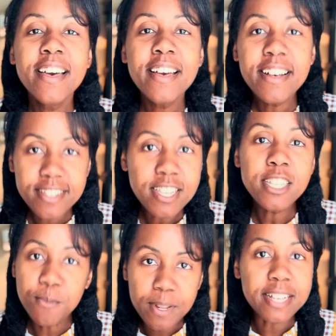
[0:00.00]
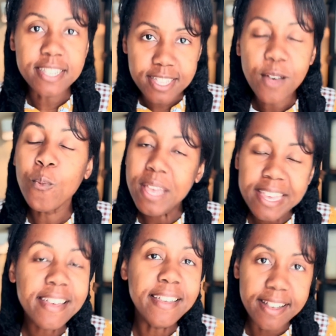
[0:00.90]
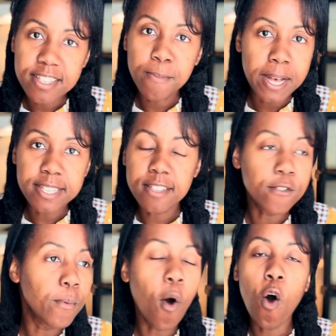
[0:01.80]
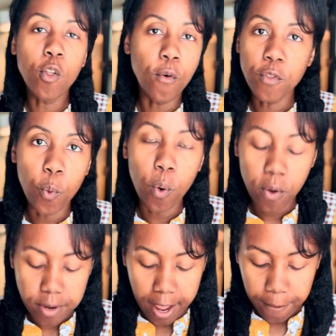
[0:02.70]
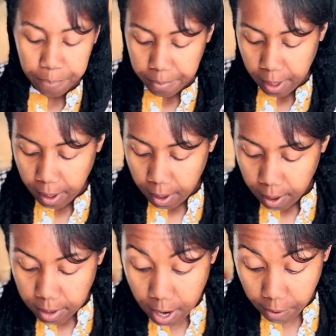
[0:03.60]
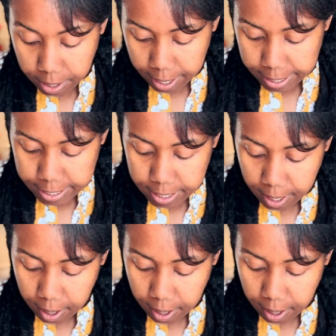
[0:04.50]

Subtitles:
It's such a blessing that we can get spices from all over the world nowadays.